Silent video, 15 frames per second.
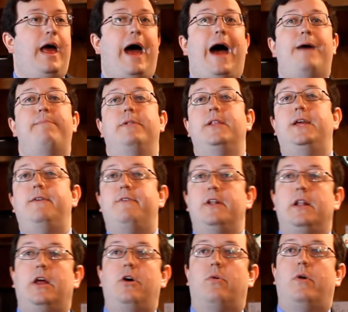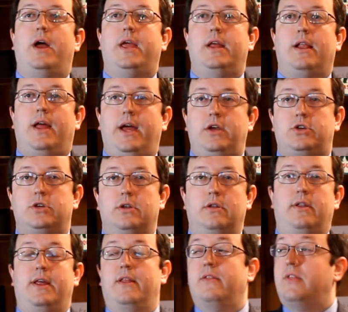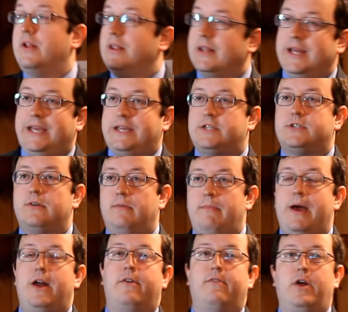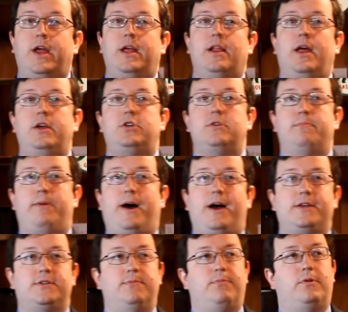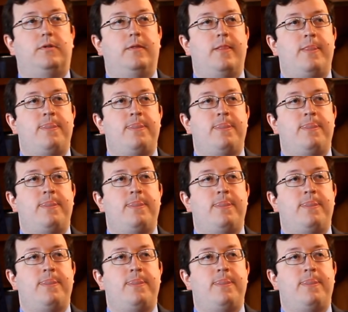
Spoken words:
I believe in low regulation, the least amount of regulation possible.